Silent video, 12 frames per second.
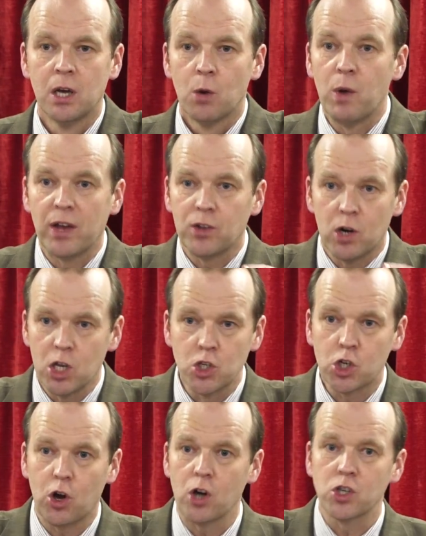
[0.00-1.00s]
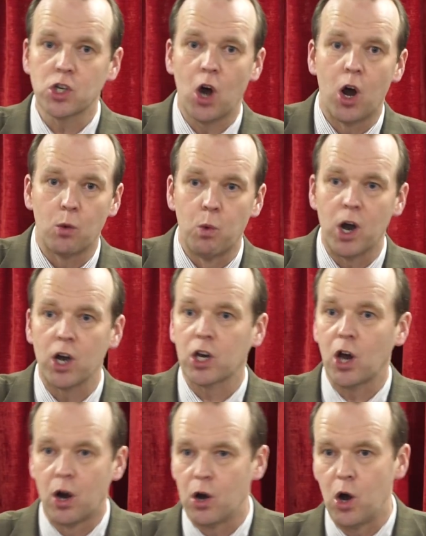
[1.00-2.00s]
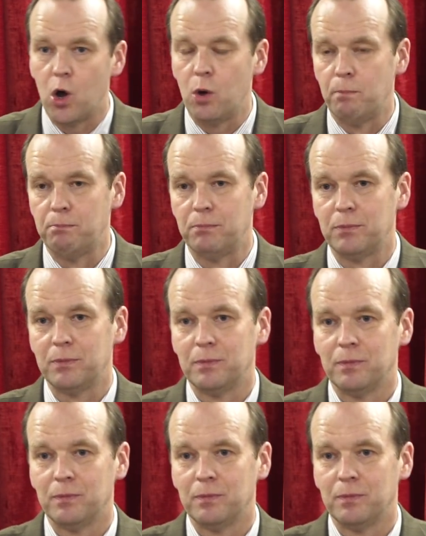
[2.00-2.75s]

whether in church or work or home,